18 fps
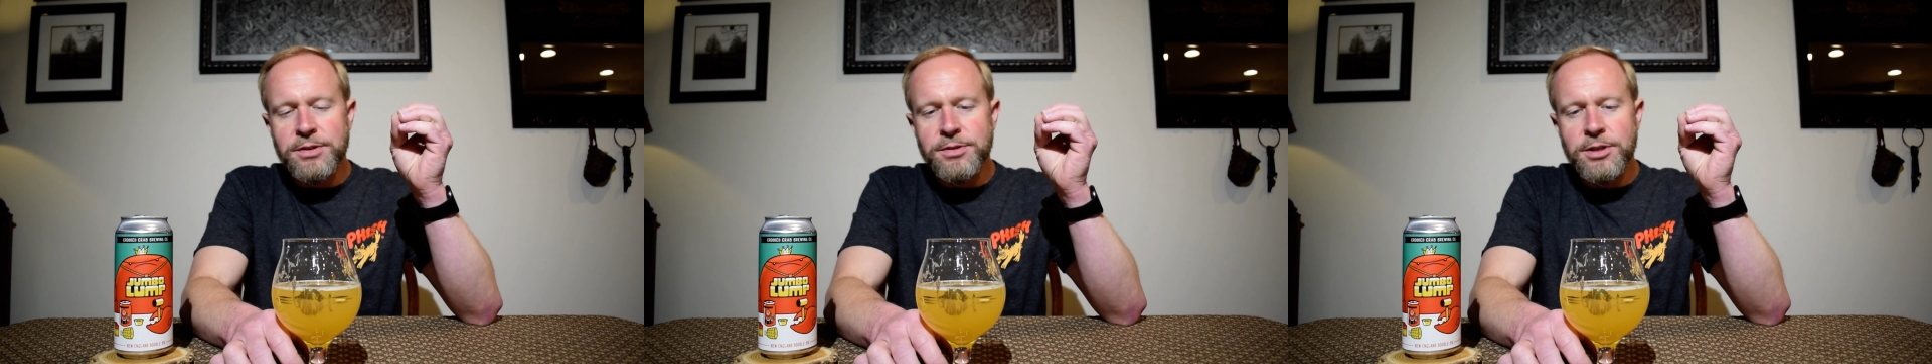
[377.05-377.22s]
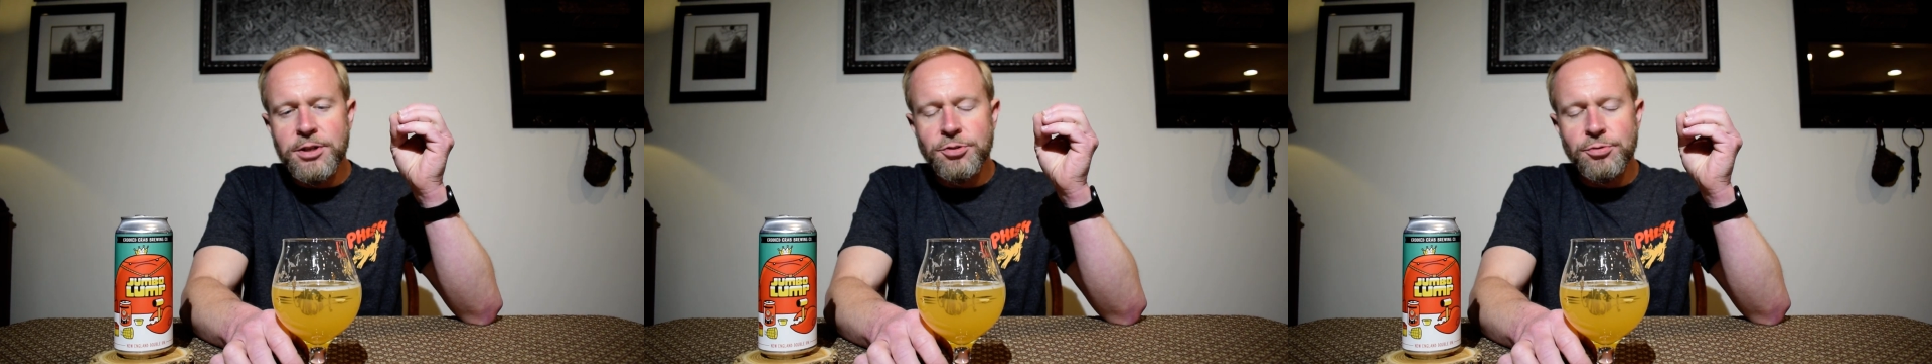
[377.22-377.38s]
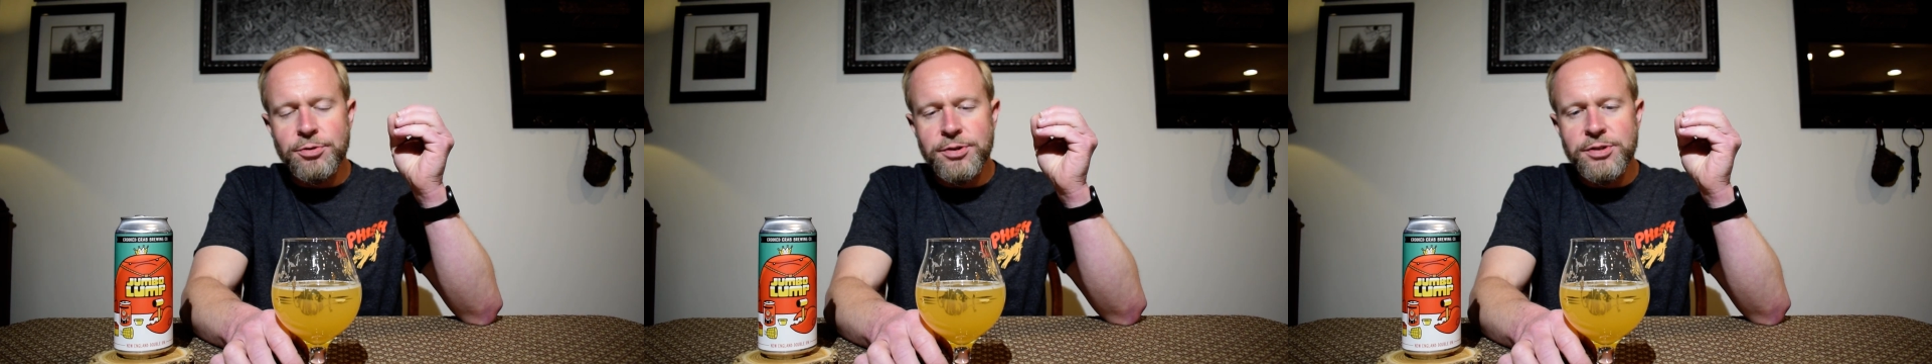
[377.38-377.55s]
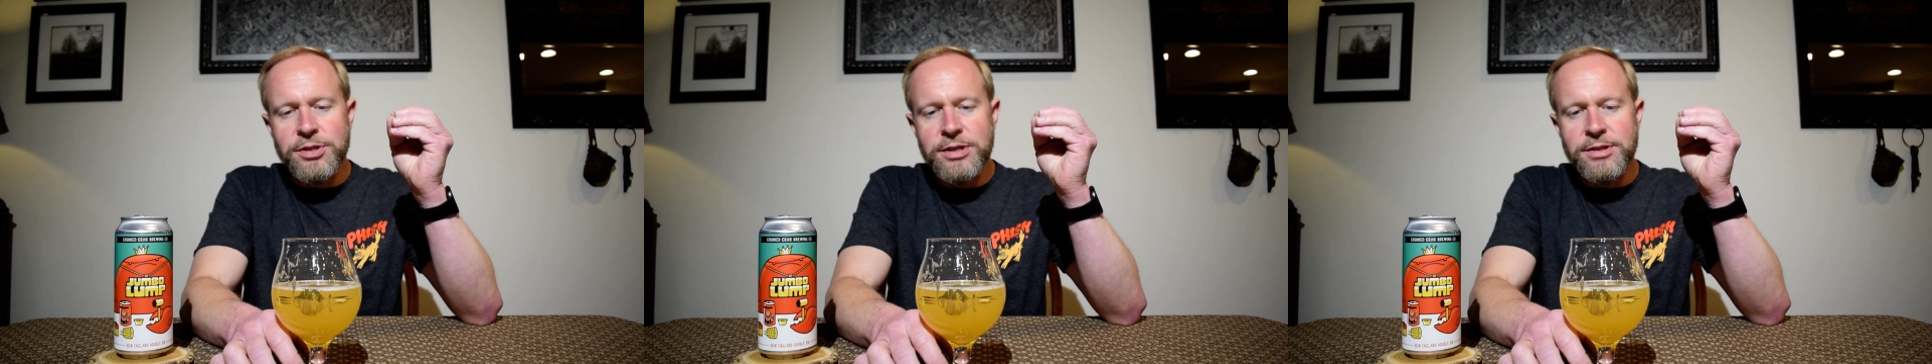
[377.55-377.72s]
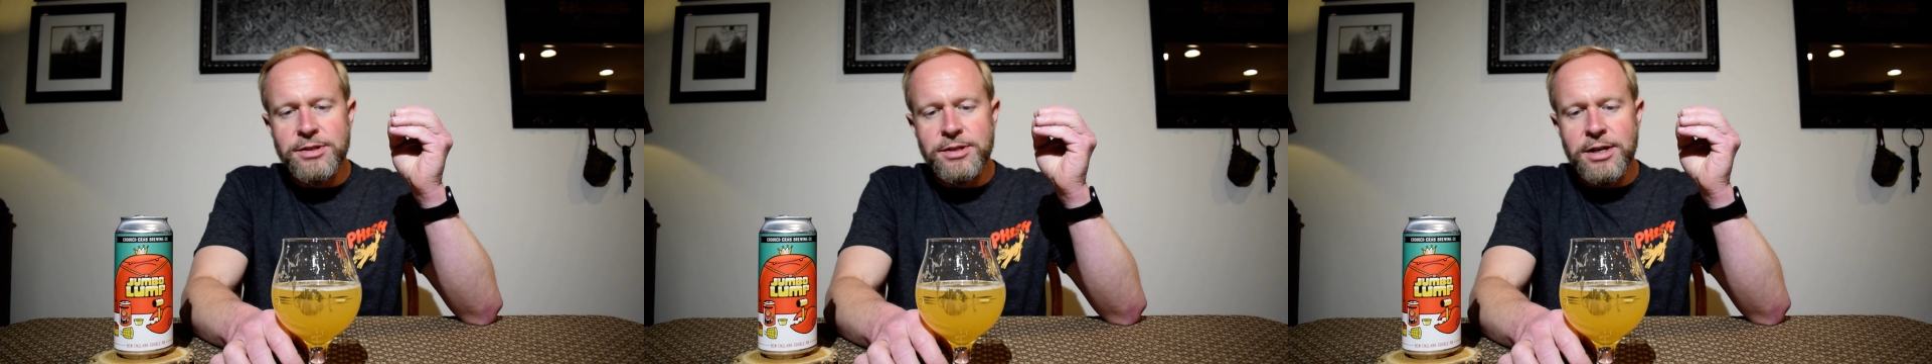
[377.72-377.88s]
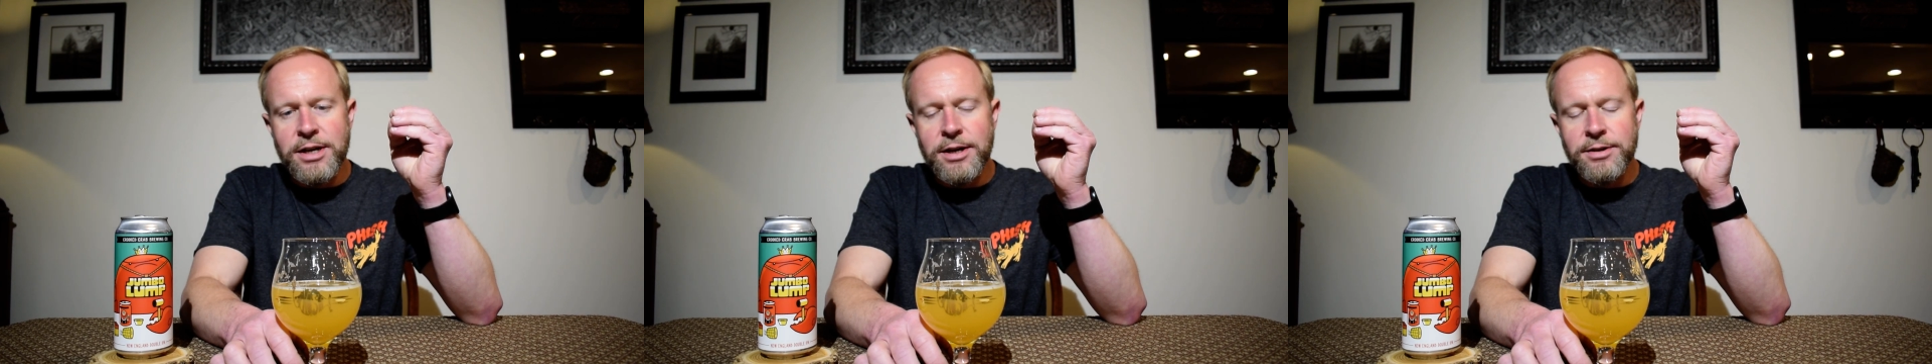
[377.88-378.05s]
citrus
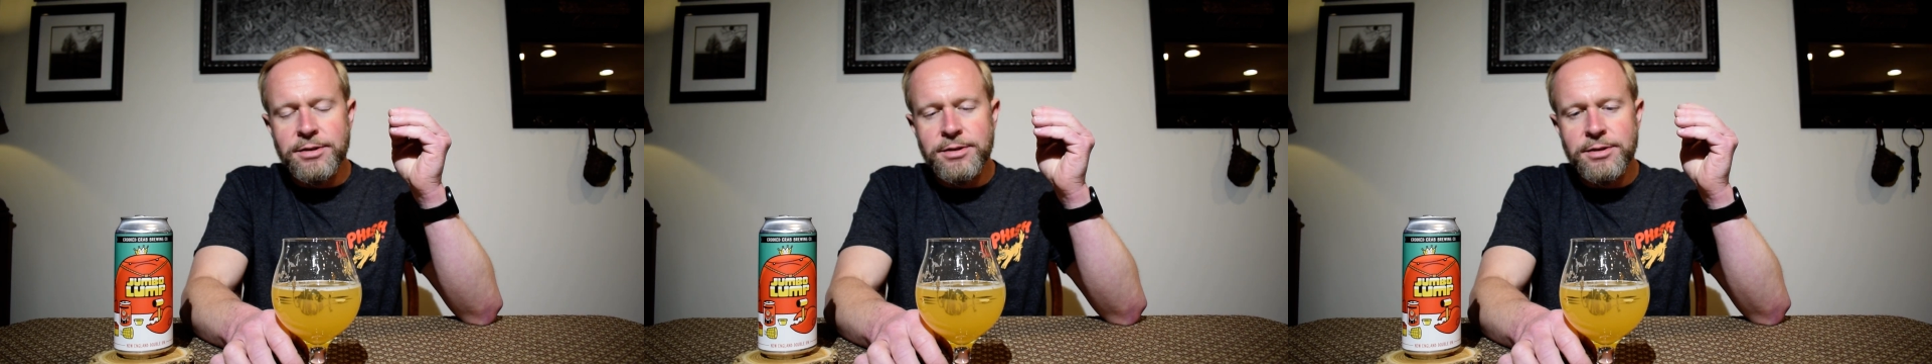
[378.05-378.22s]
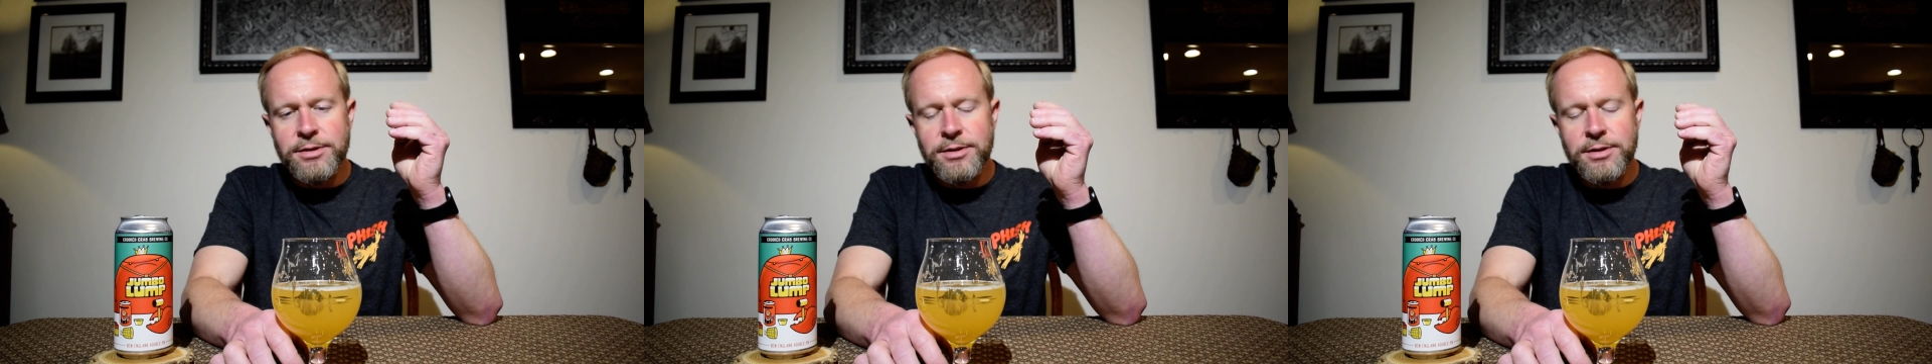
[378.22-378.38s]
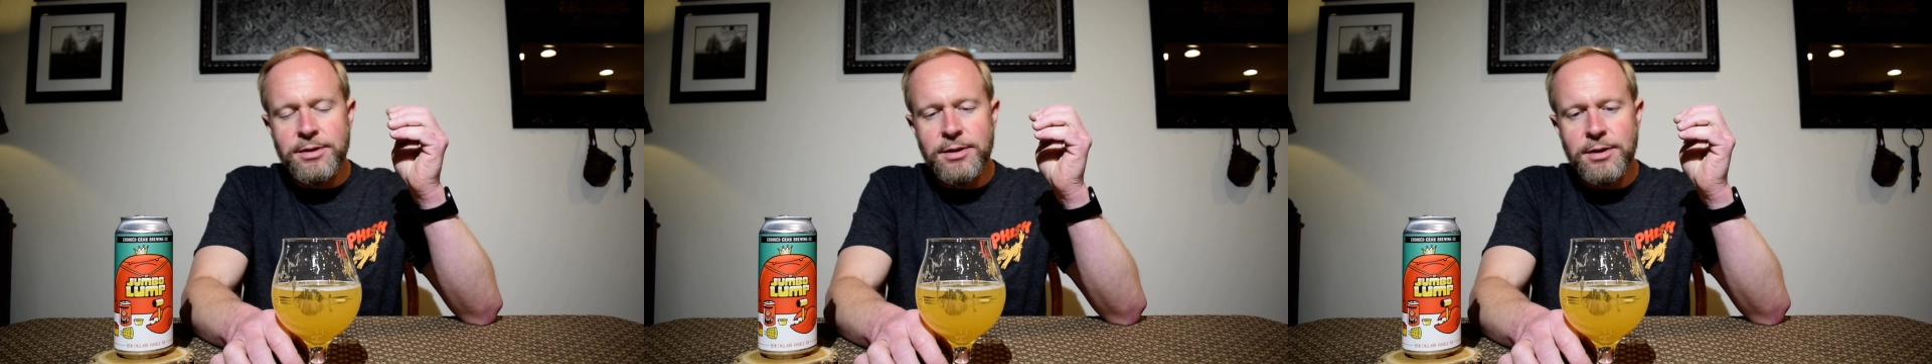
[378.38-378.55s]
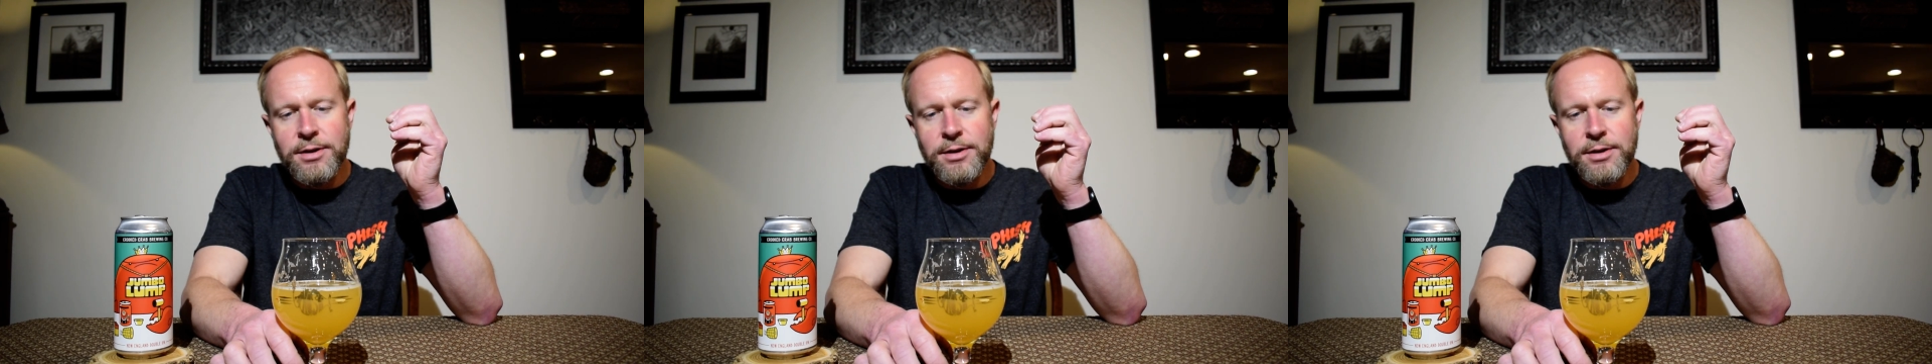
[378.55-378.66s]
zest.